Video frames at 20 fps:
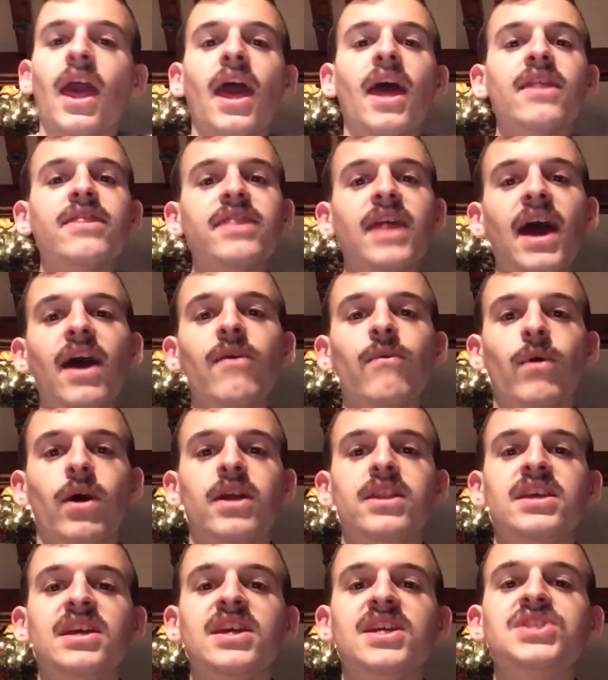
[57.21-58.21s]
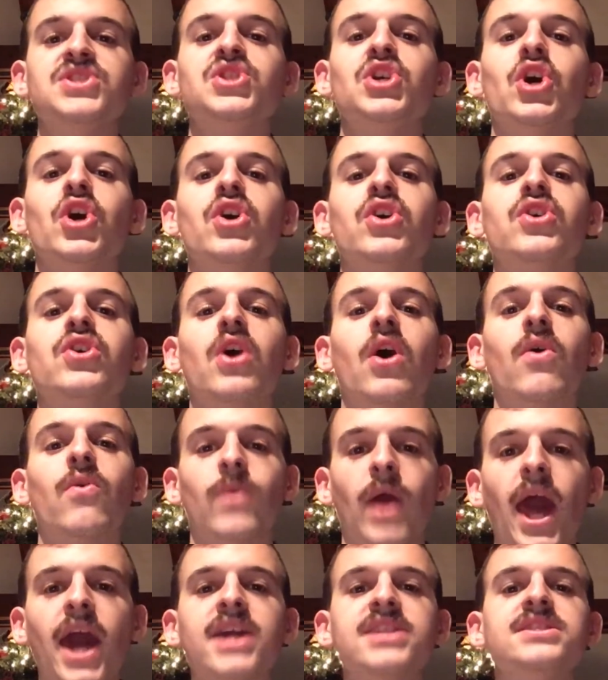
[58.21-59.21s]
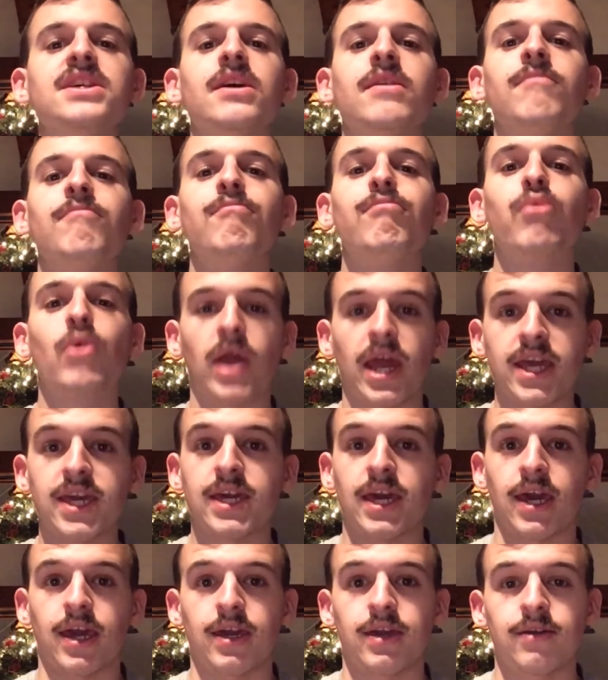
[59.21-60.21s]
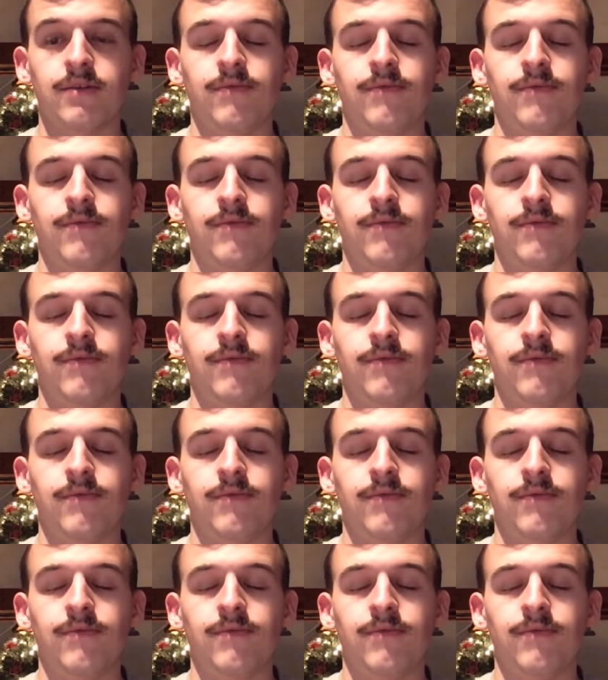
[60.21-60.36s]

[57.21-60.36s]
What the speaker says: and that one is correct braking.